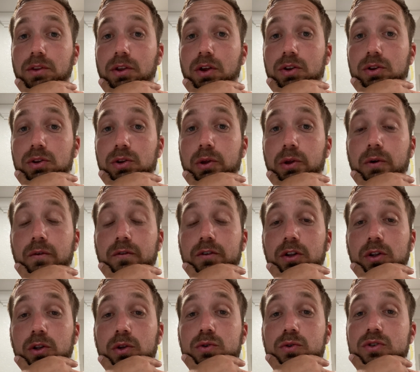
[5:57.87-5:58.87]

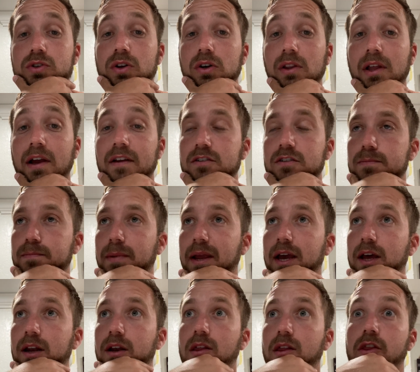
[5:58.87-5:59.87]
lose their
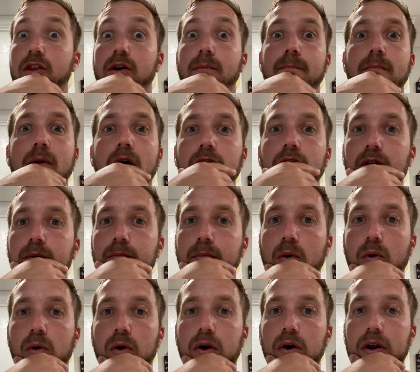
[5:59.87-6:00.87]
lifespan. The
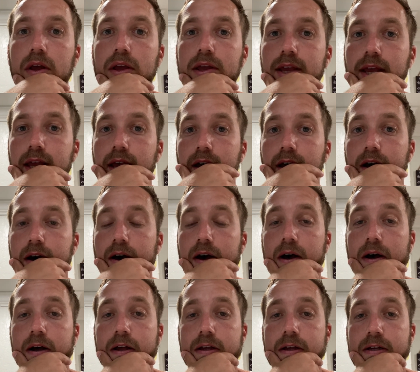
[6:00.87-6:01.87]
motherboard
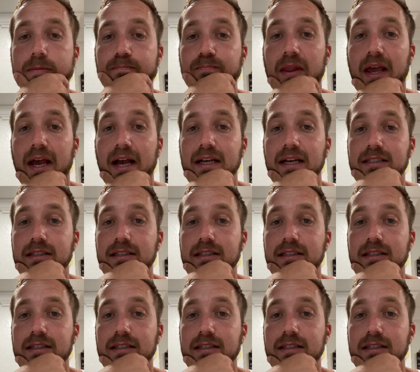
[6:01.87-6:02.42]
has